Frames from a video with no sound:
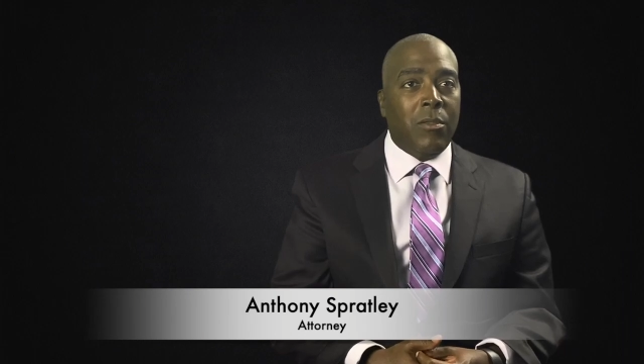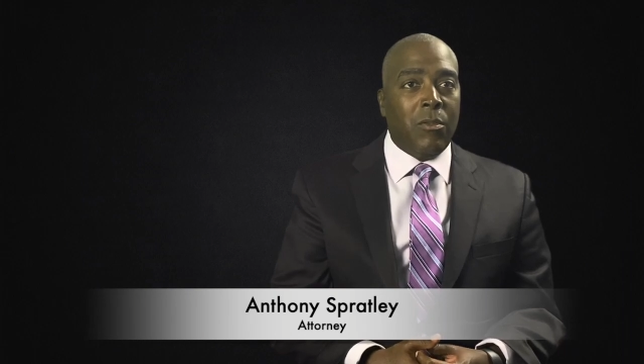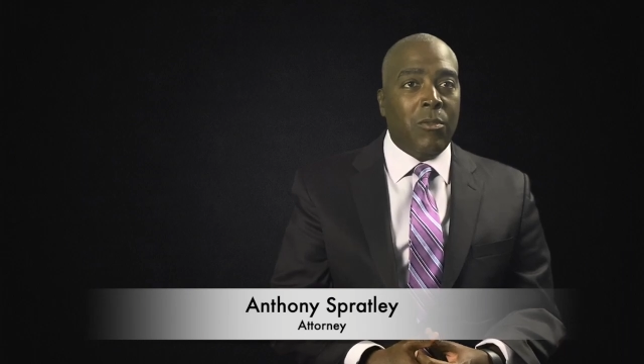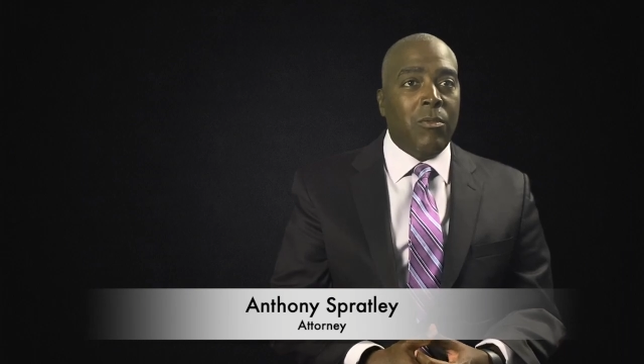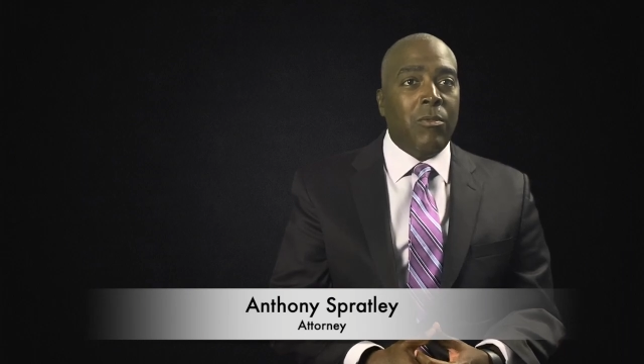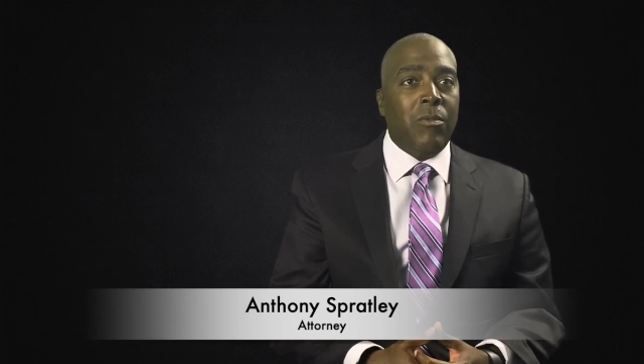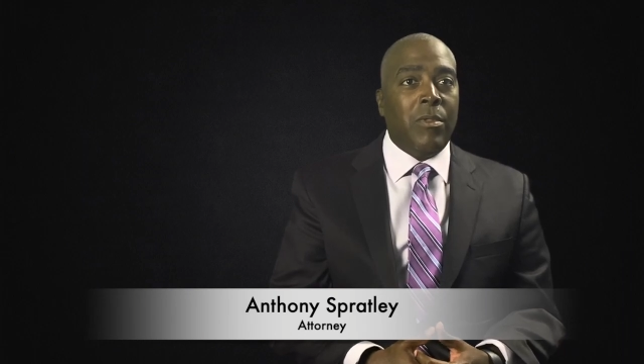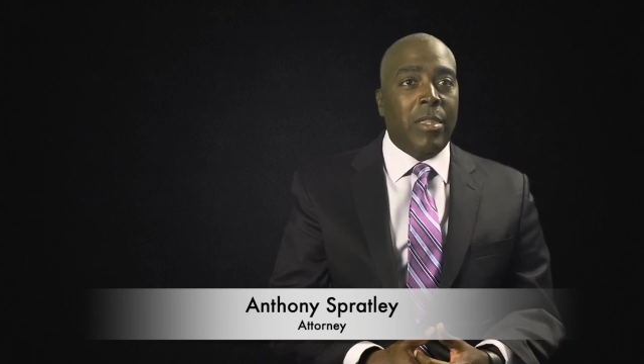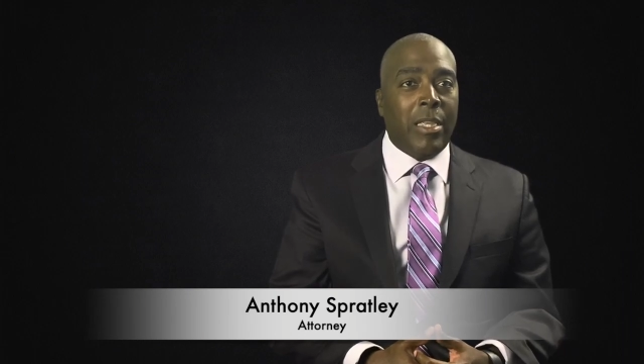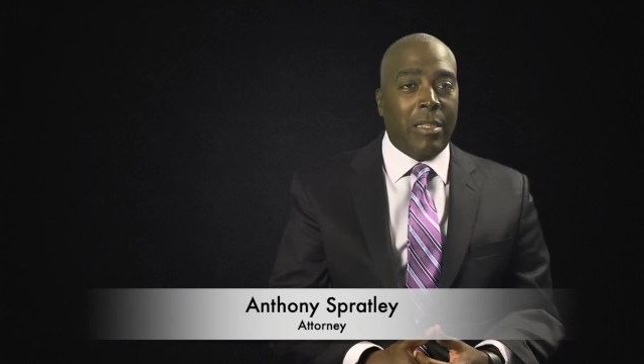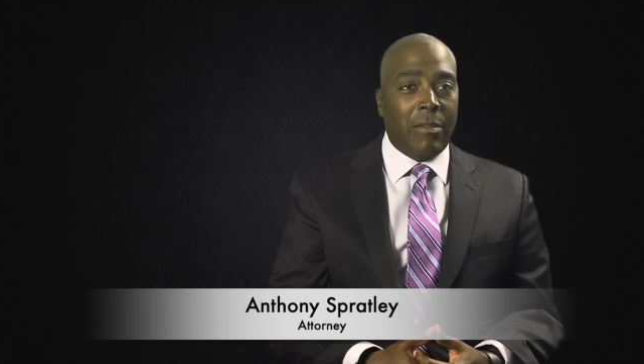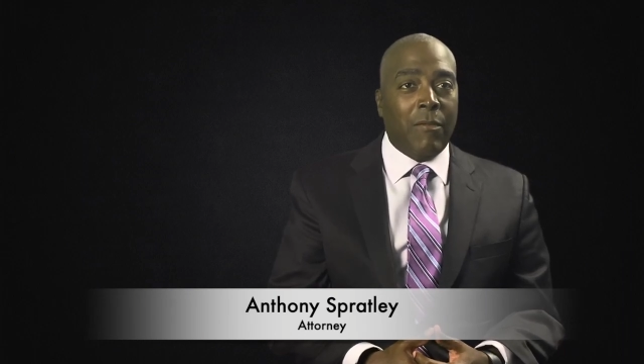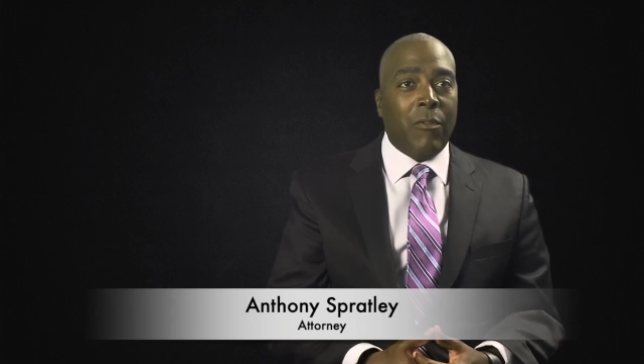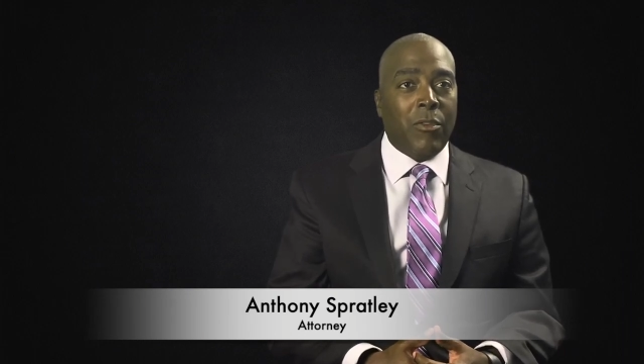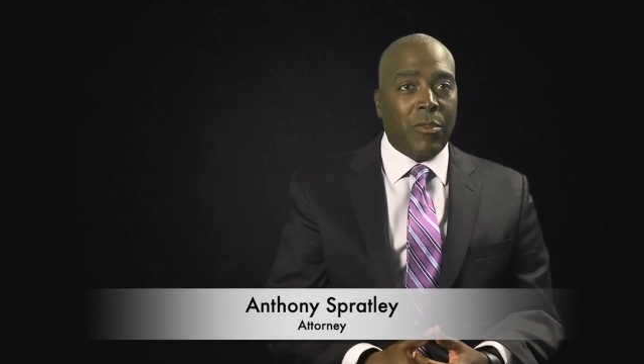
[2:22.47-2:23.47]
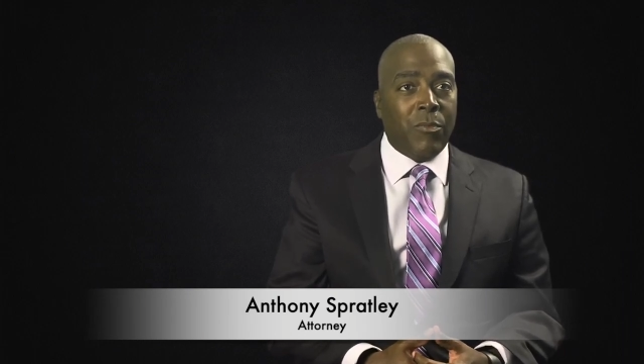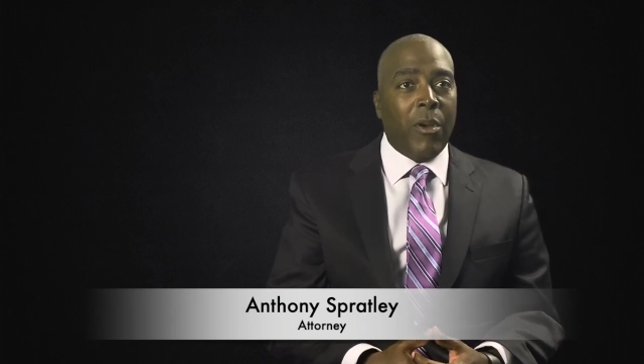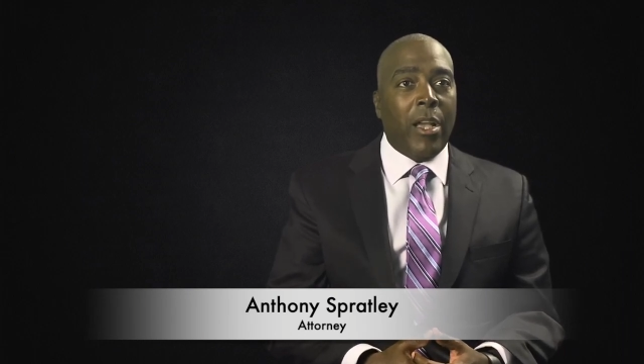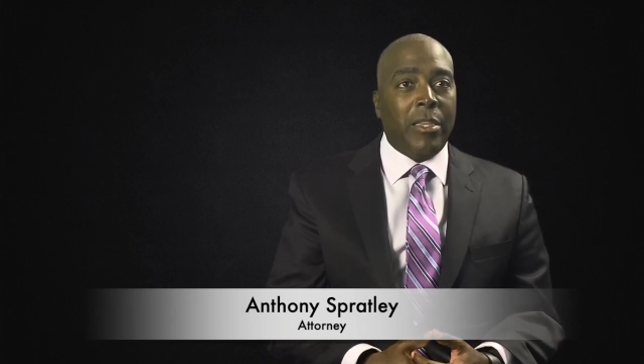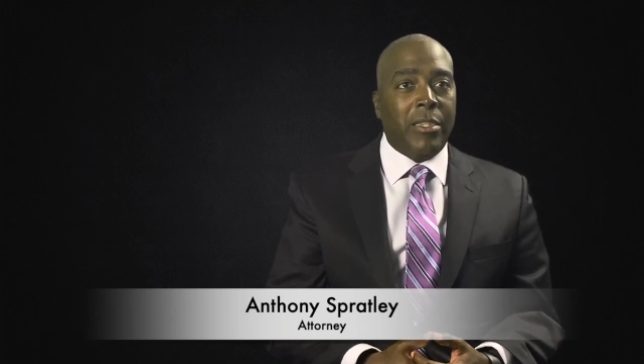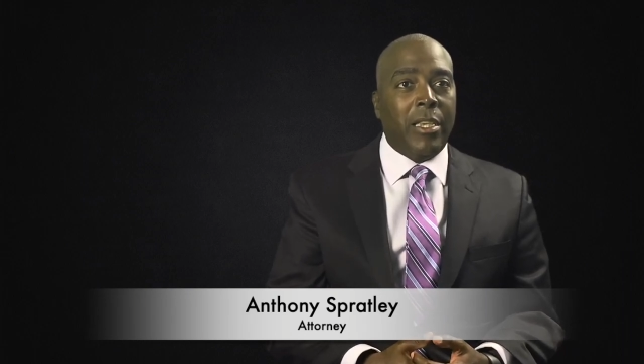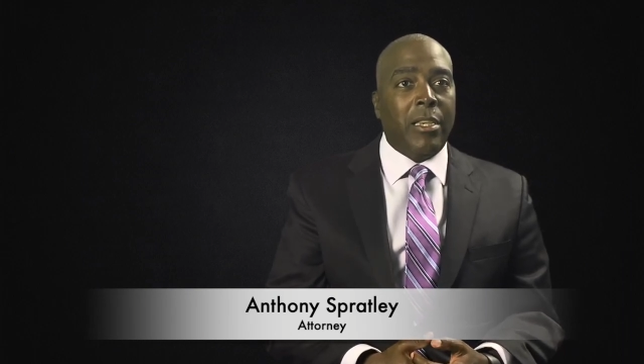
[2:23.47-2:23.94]
through the divorce
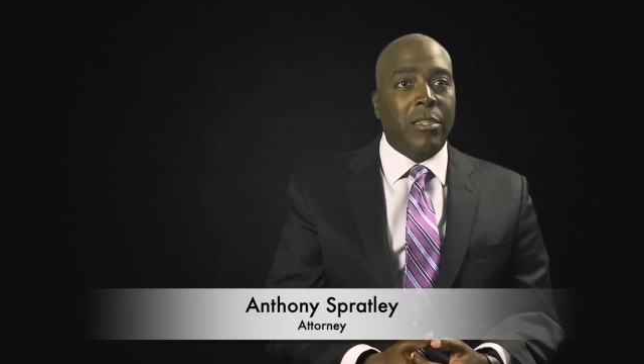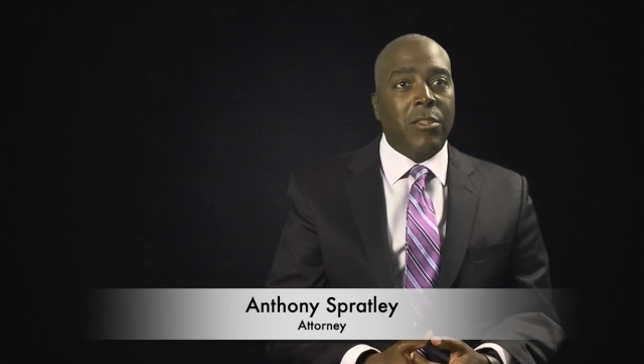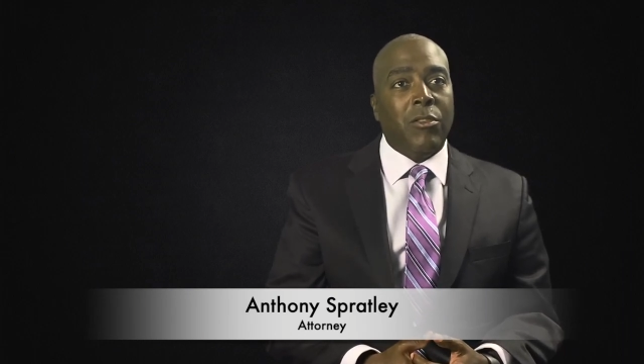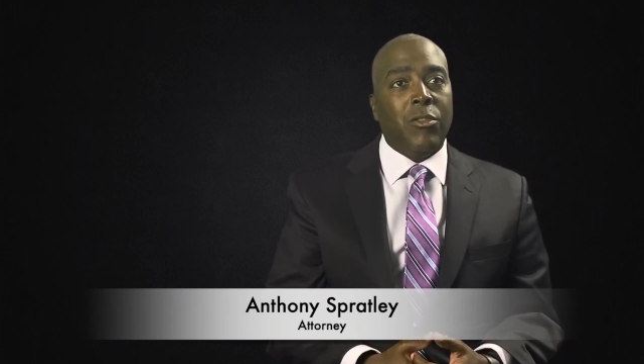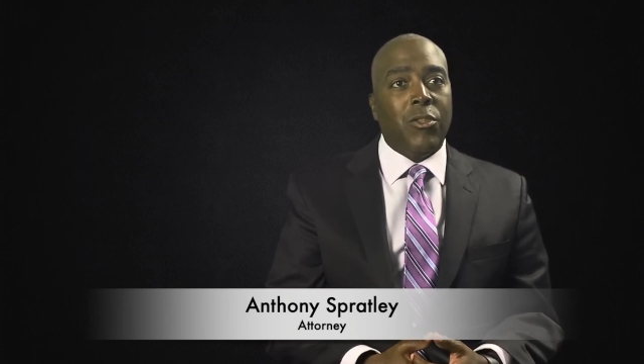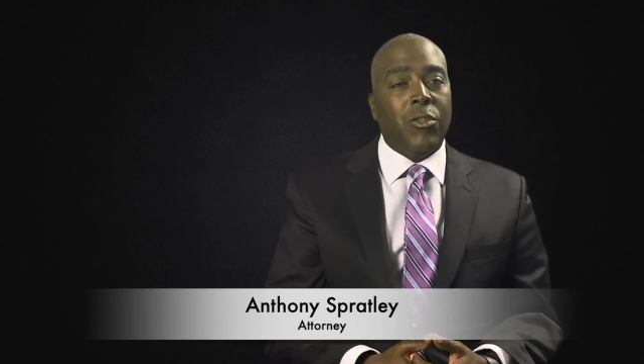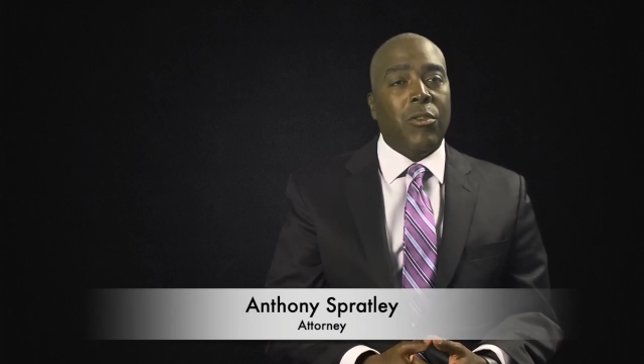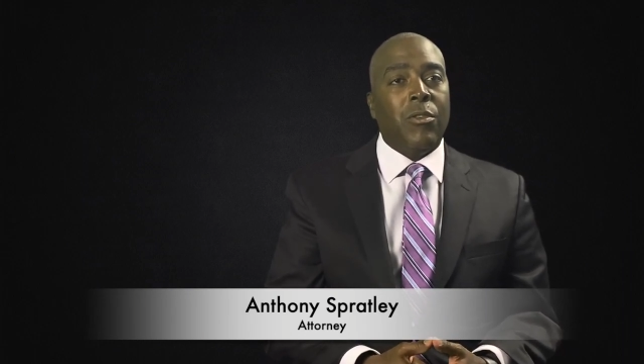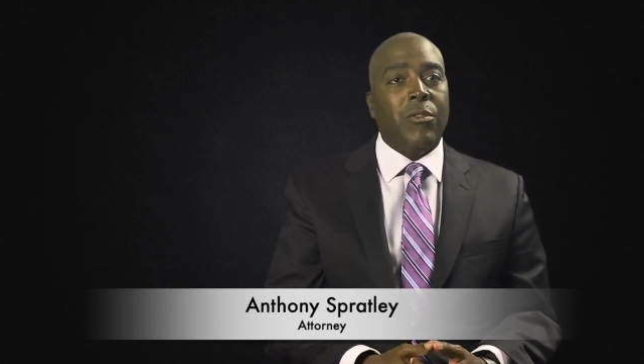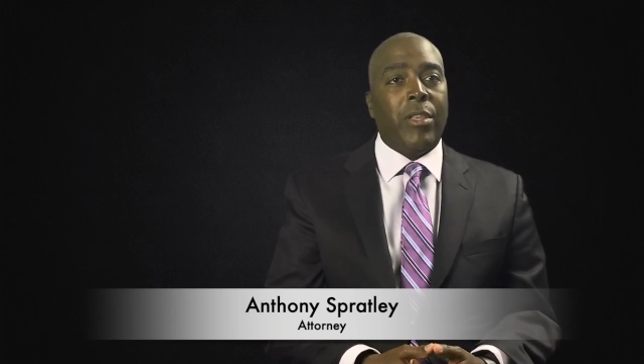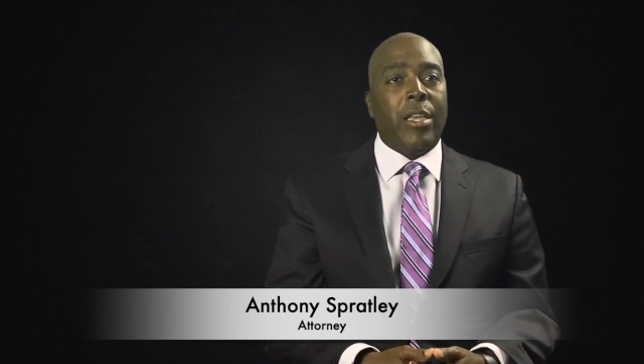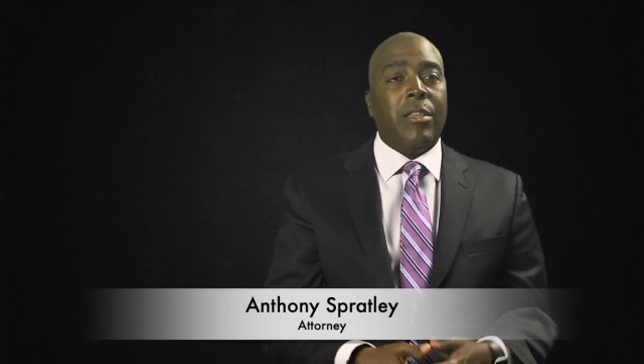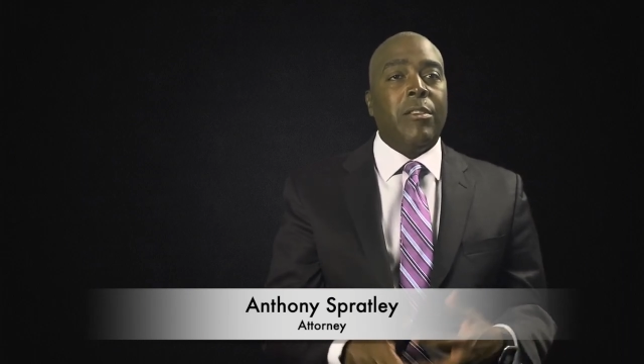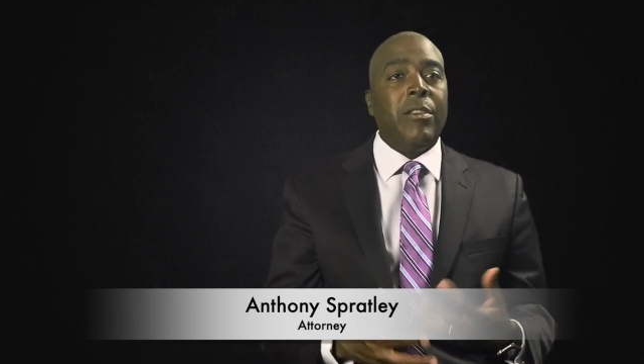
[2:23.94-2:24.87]
process to ensure that